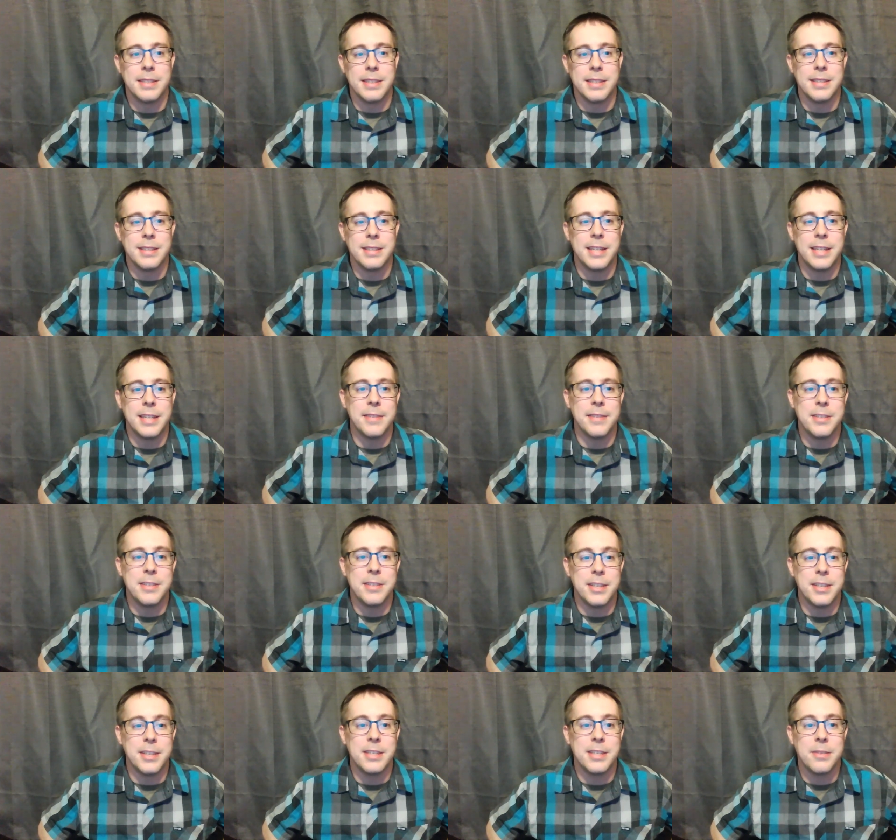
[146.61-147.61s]
Instead of a
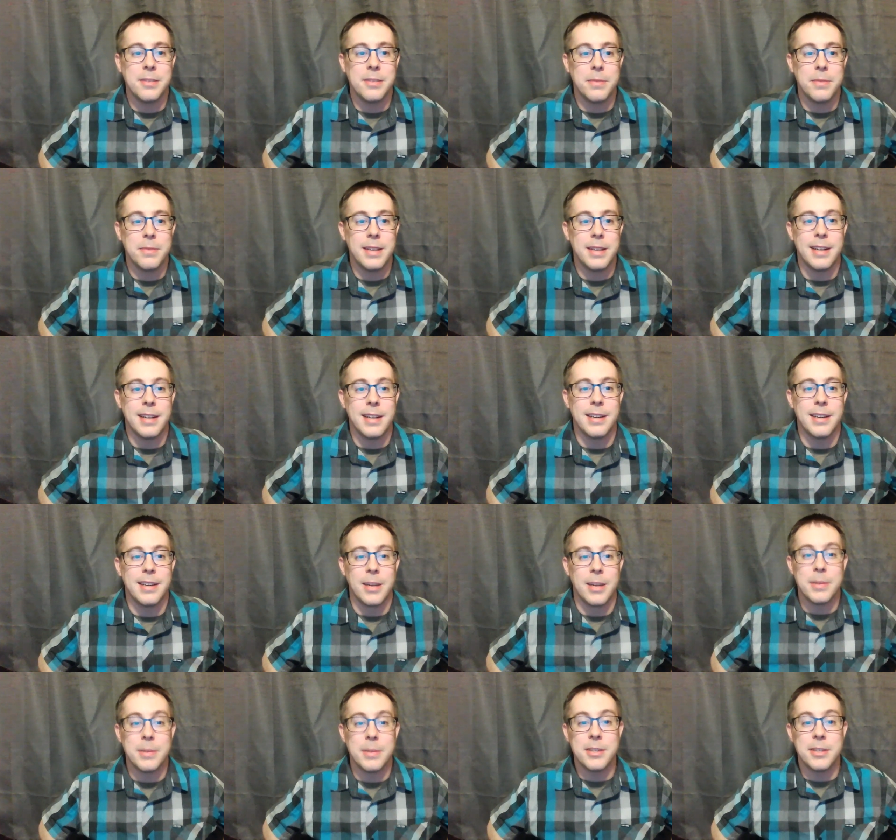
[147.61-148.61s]
judge, we got an
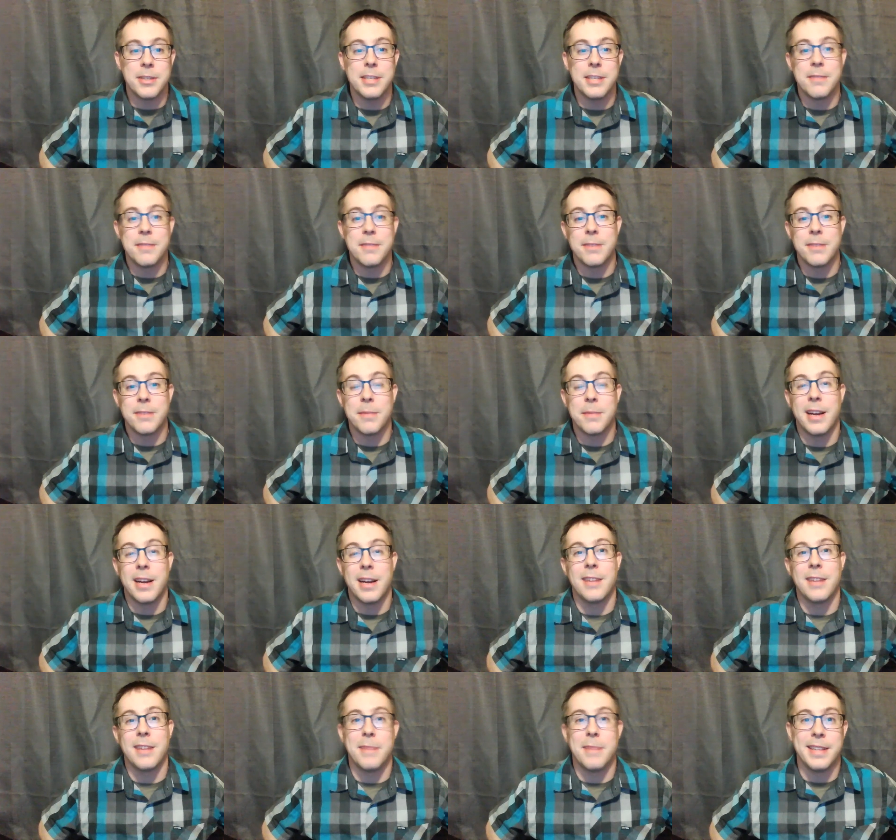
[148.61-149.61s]
arbitration firm
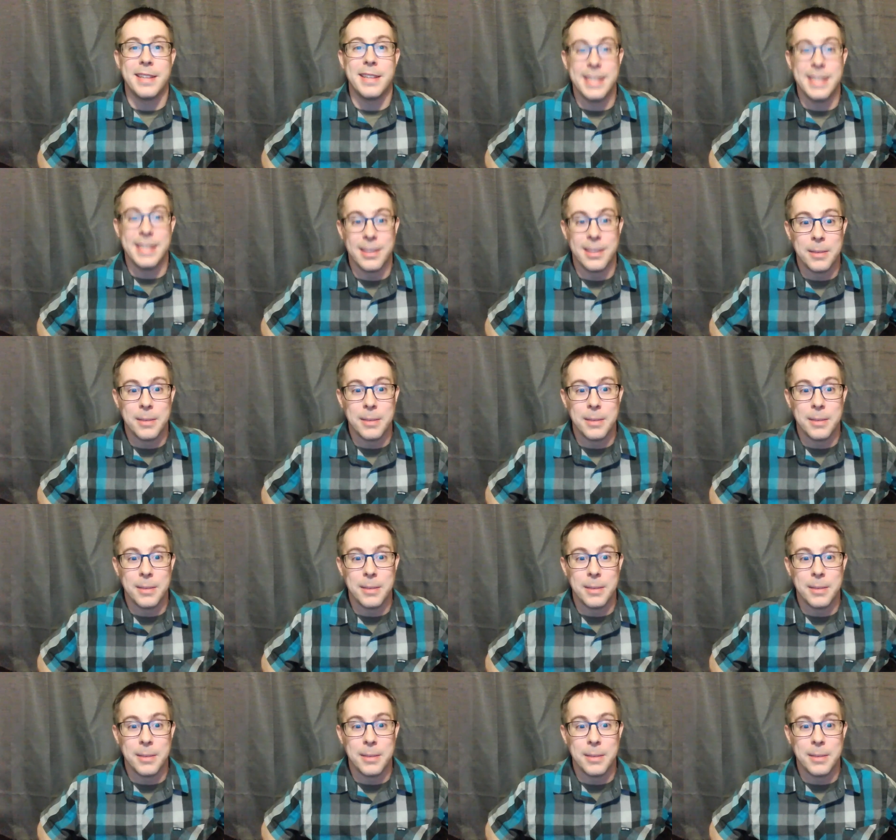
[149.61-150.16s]
hired by the dealer